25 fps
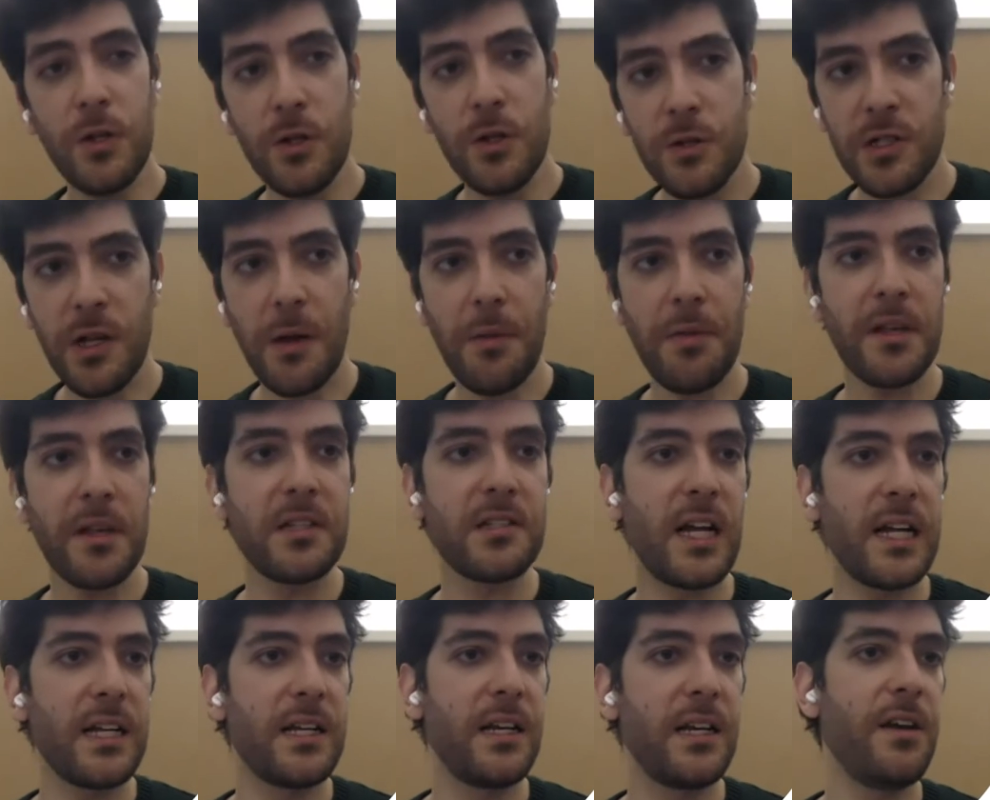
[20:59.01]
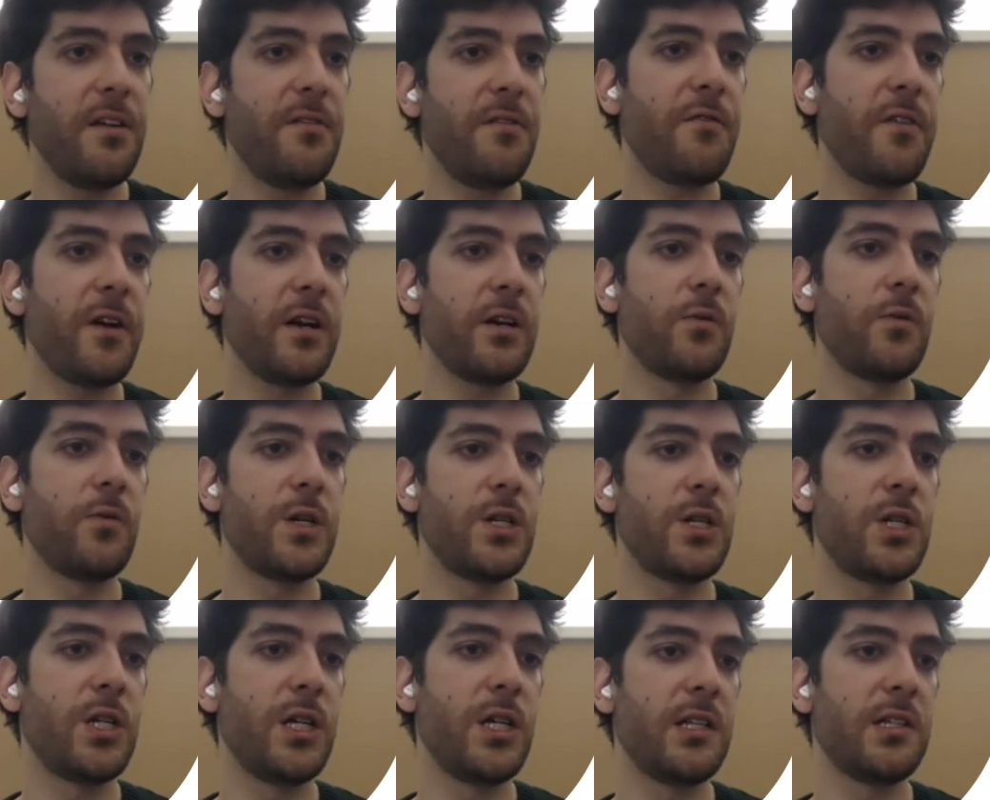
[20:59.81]
But if you do something slightly
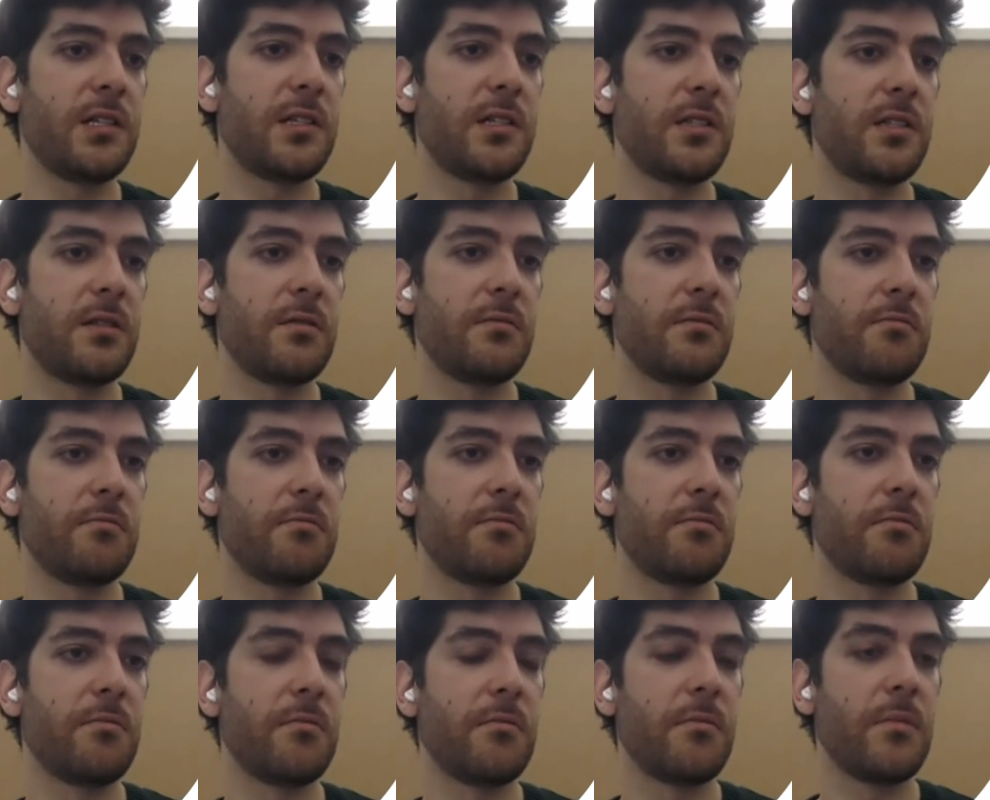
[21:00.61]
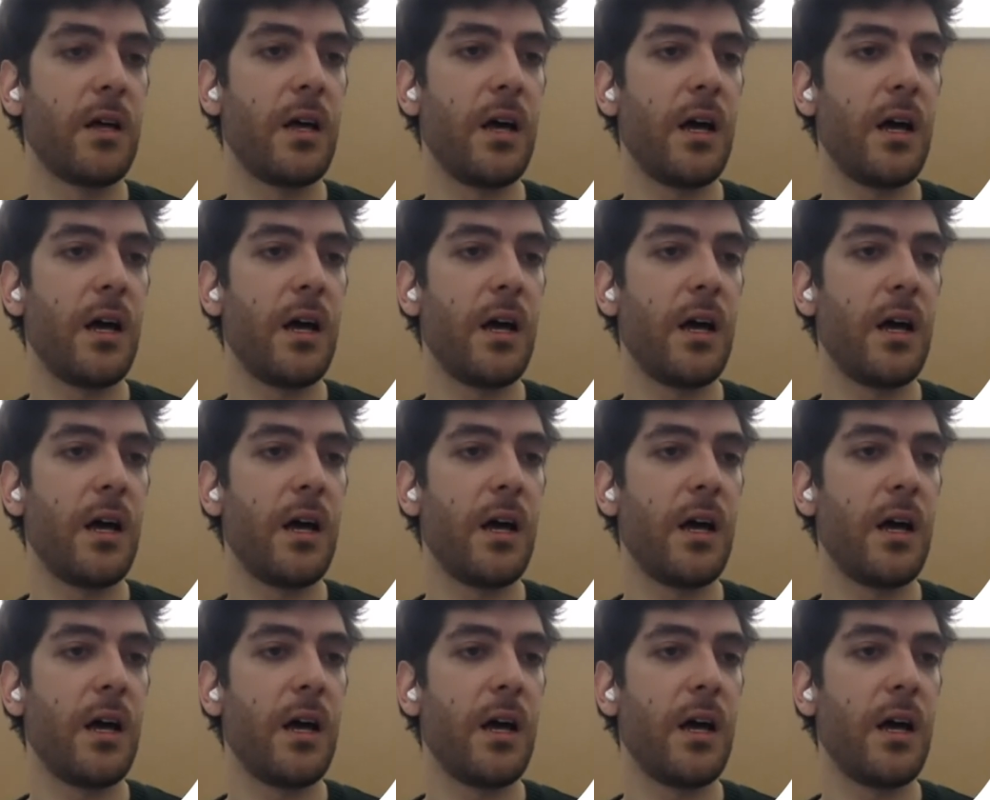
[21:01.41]
different, which is